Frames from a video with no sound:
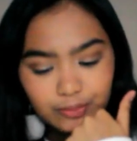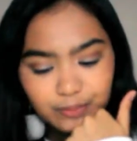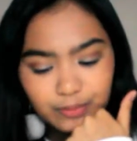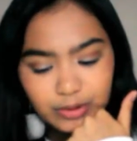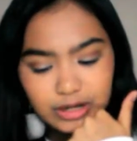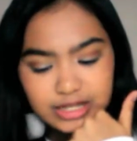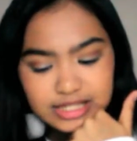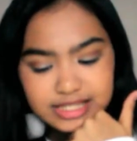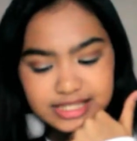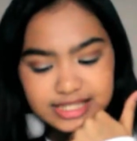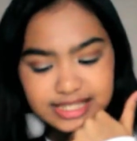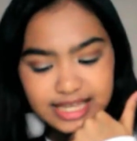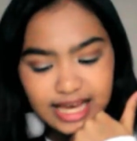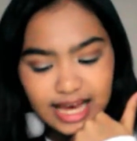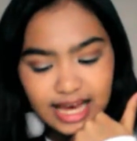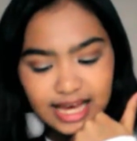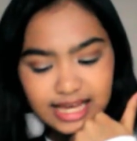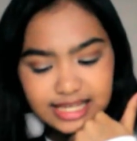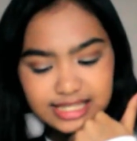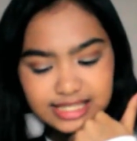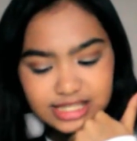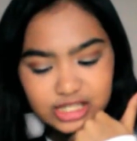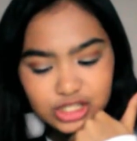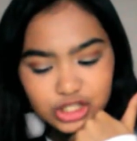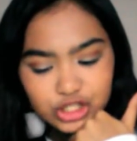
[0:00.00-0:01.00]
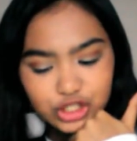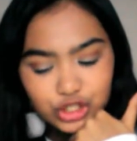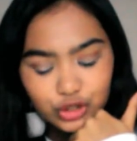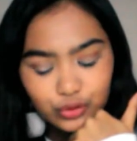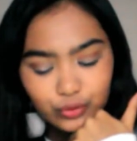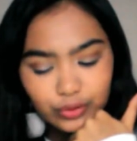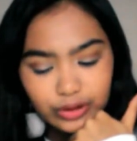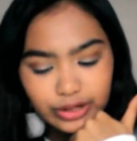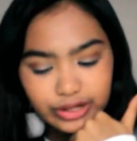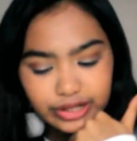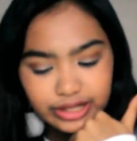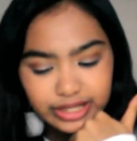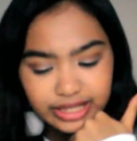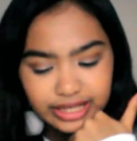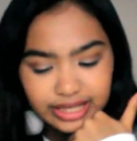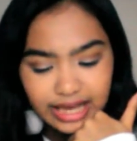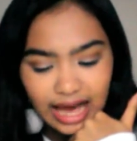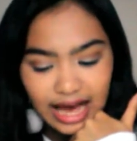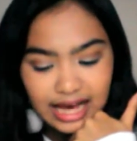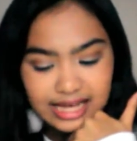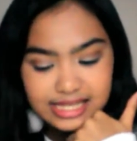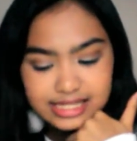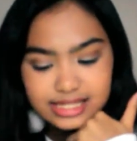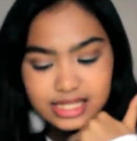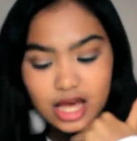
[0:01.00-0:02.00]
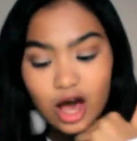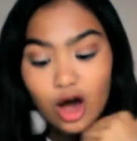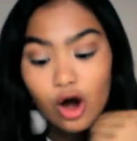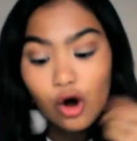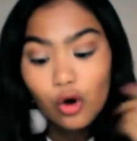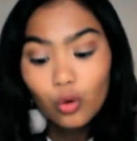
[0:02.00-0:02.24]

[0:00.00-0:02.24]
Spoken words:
Princess Jewel Diaz.